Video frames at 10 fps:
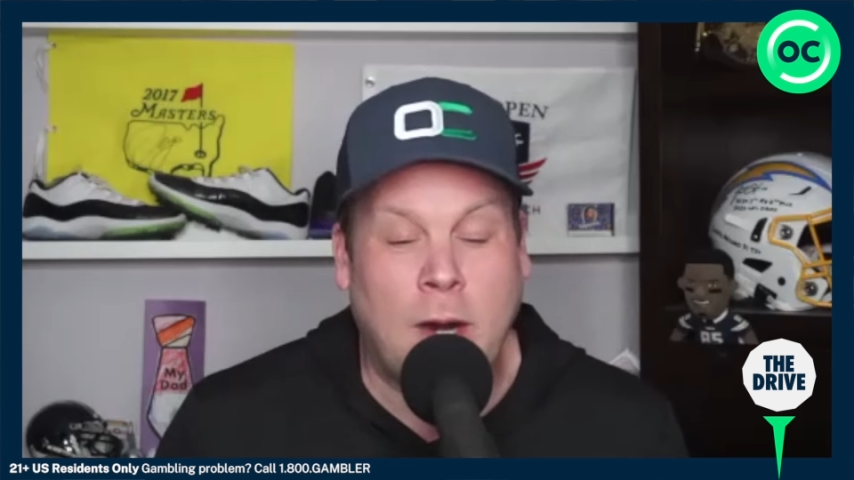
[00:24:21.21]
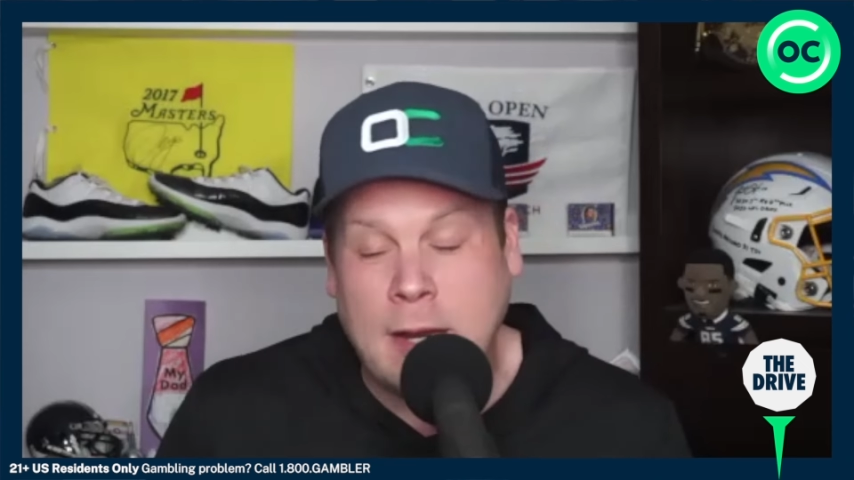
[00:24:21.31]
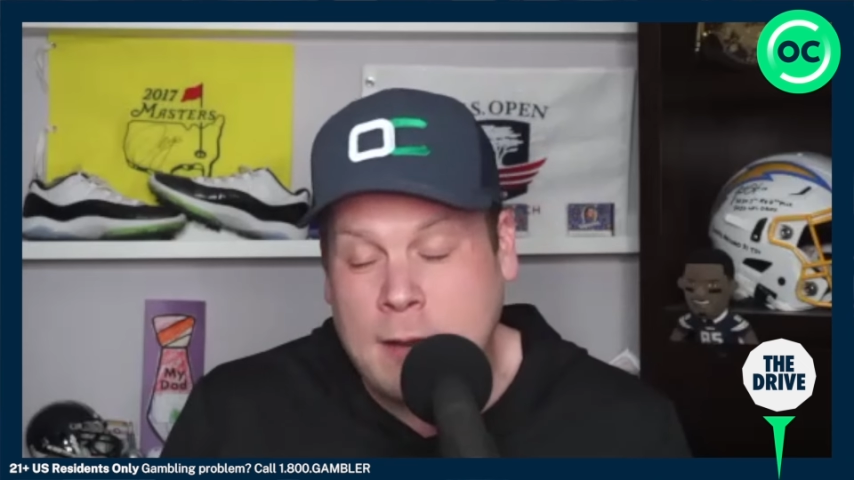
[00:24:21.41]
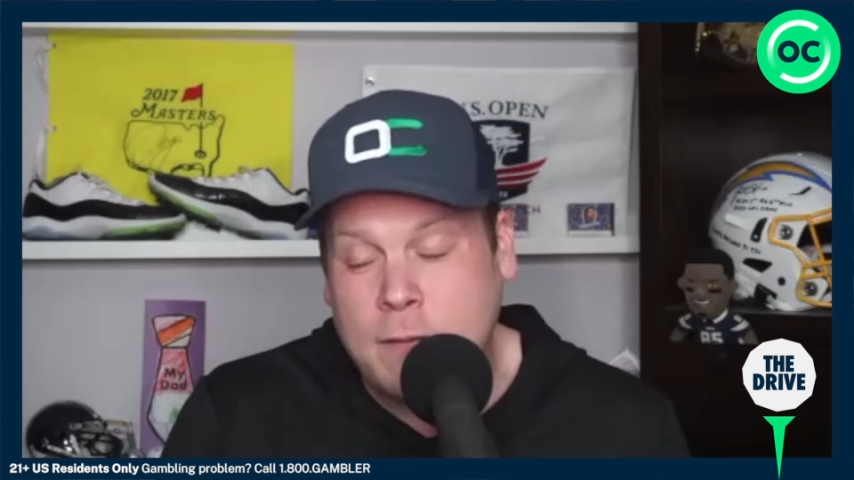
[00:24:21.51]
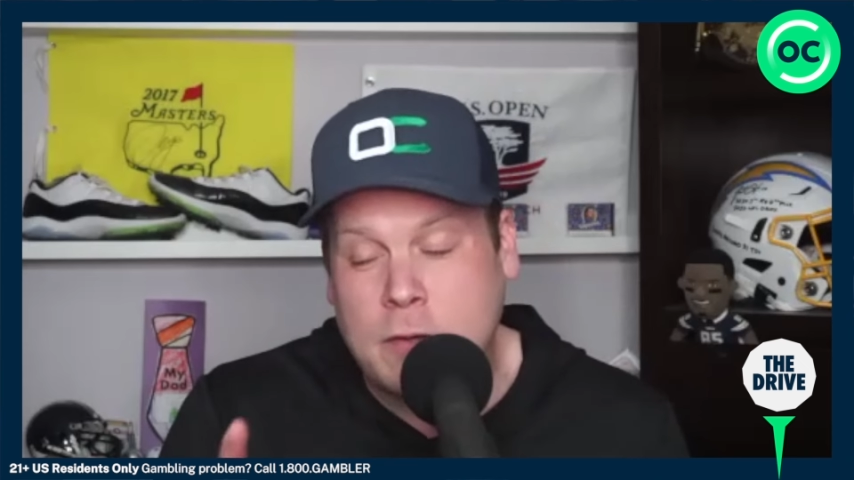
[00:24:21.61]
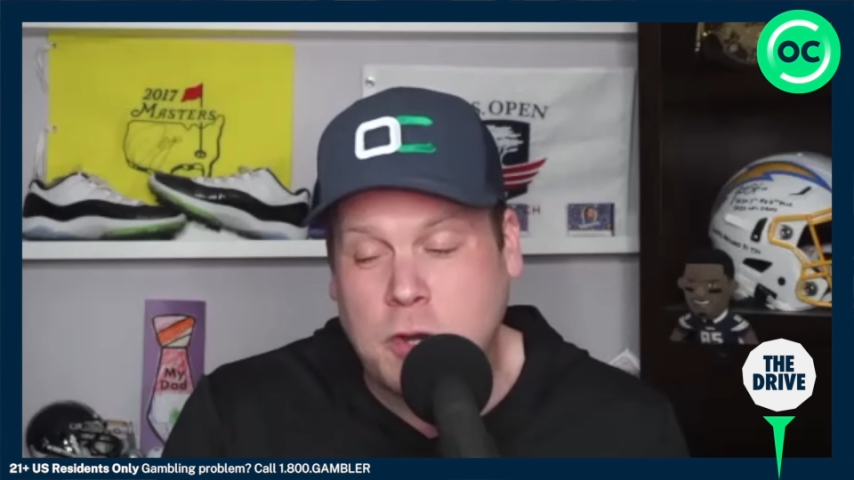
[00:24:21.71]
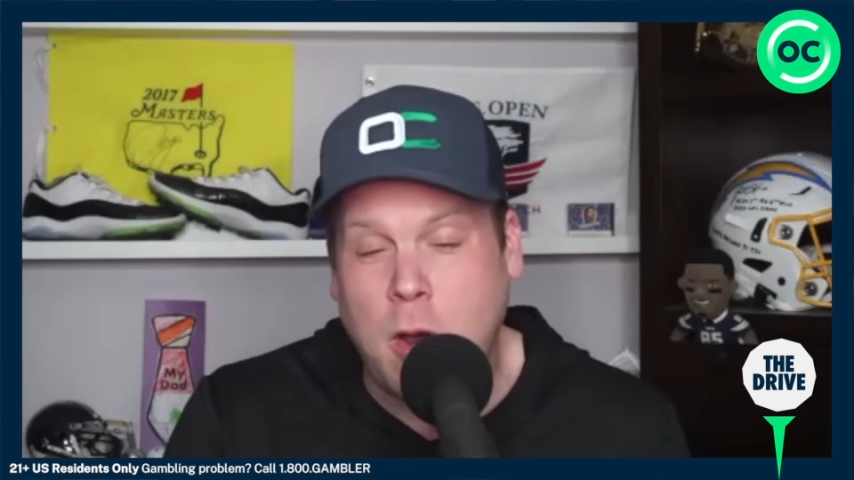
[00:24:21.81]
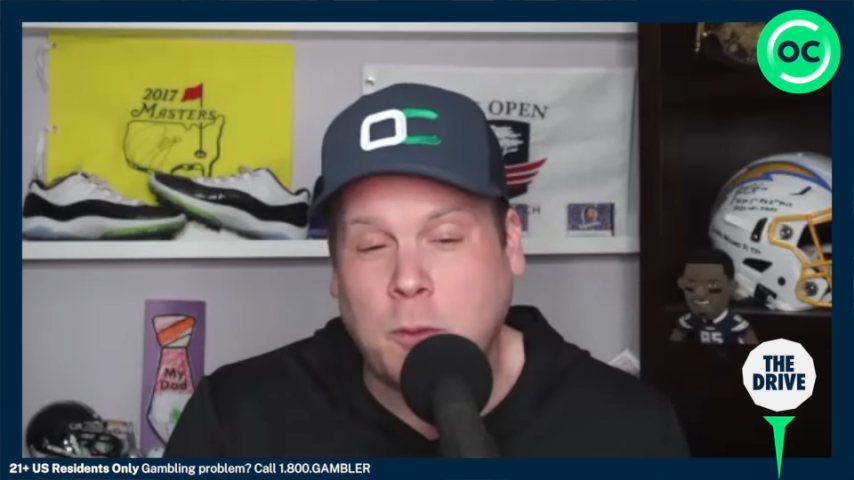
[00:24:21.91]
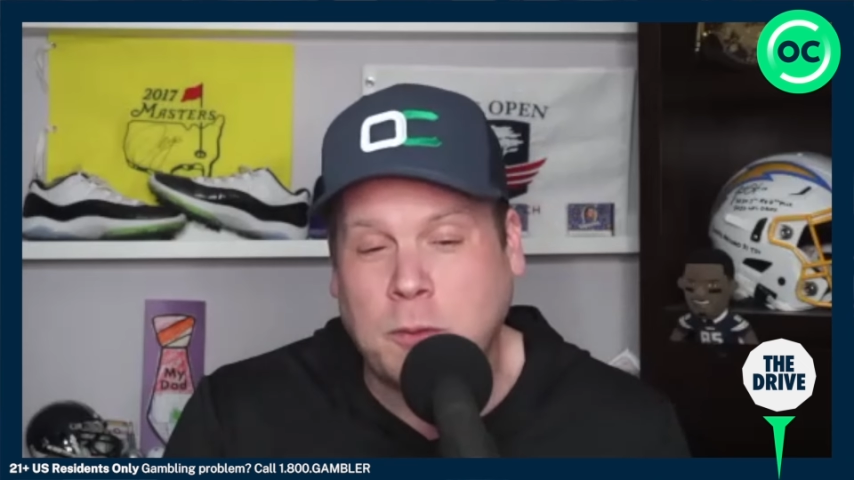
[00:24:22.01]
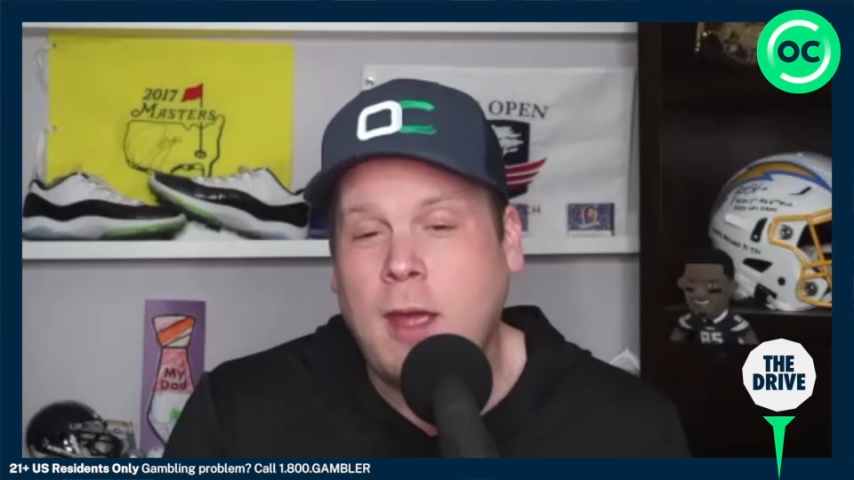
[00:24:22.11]
And he even
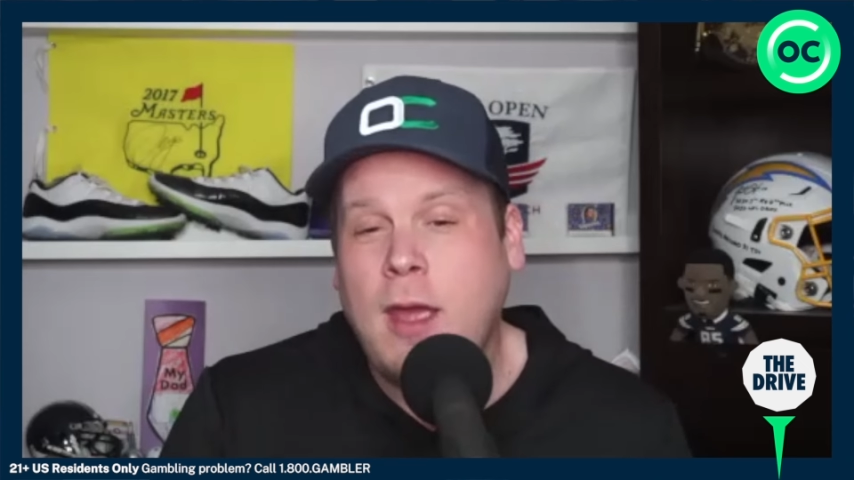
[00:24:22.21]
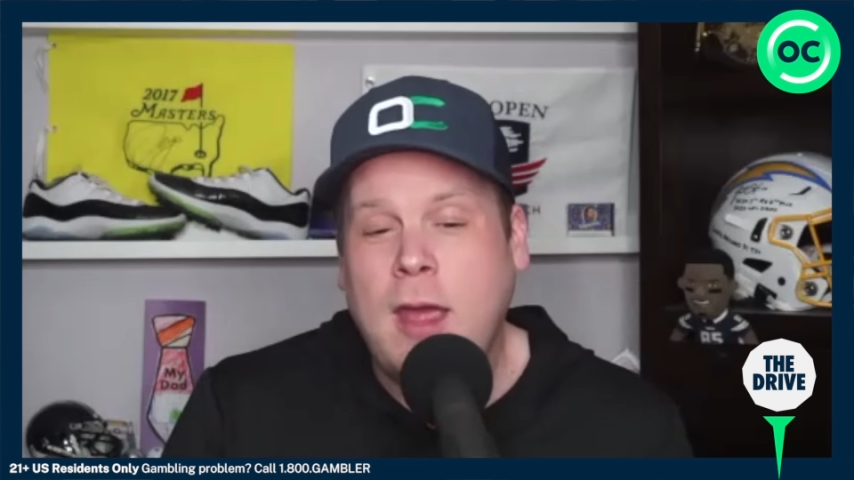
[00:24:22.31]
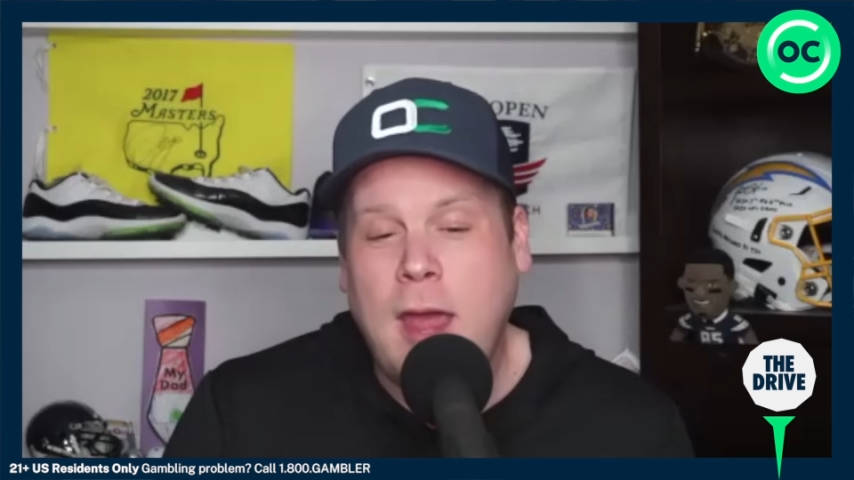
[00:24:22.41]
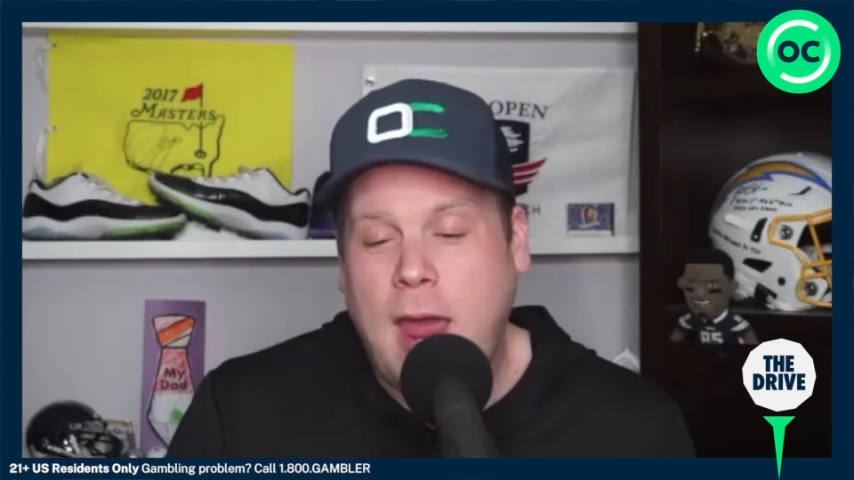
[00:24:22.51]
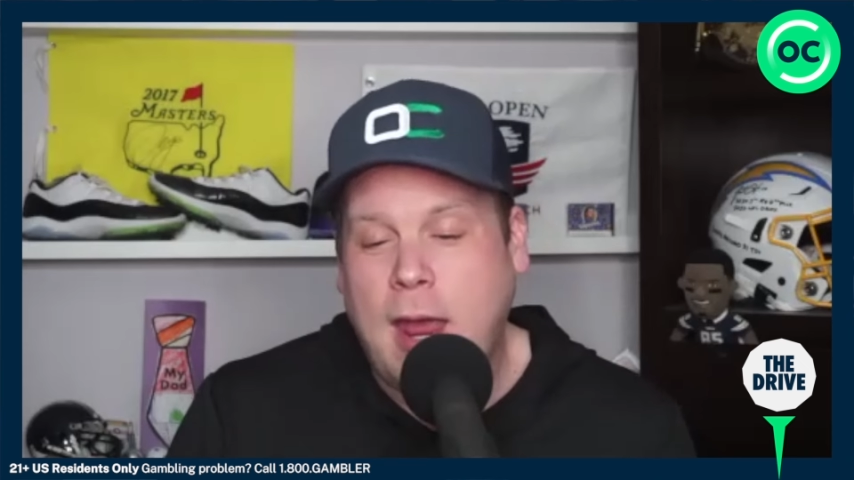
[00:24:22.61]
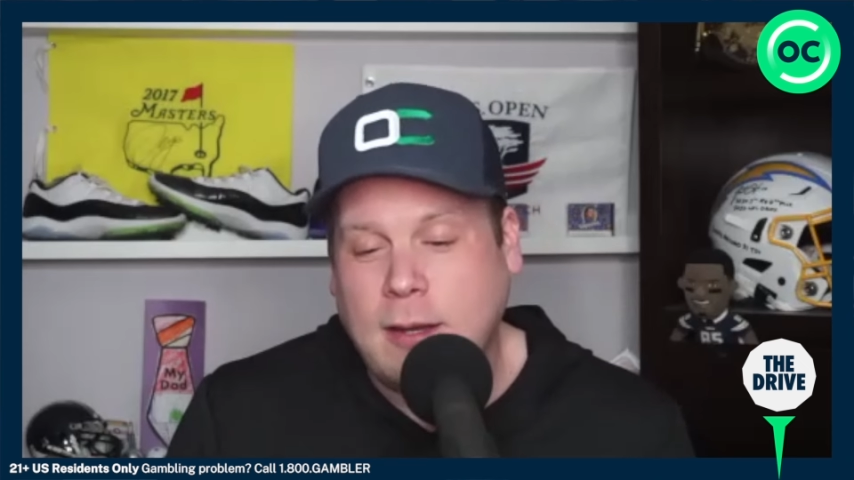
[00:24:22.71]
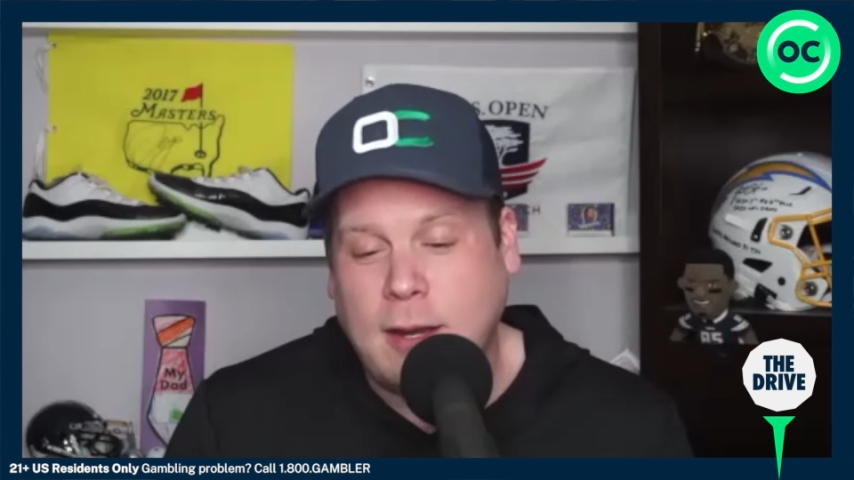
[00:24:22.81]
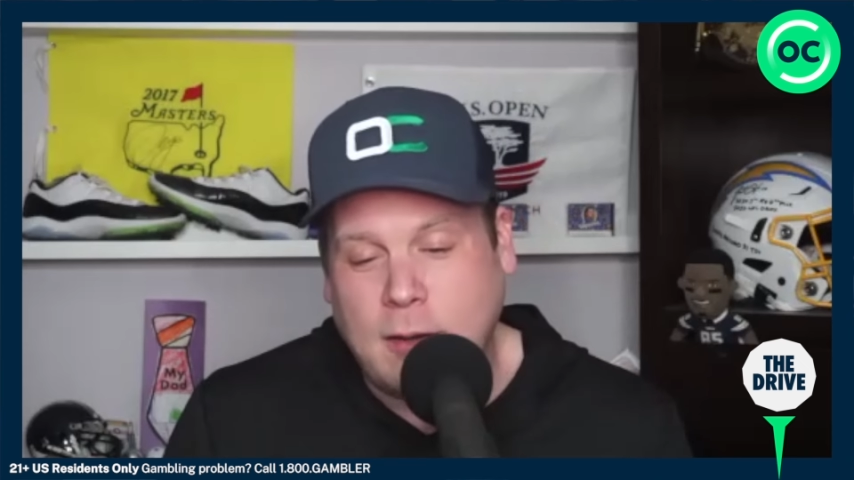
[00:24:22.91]
joked, Andy,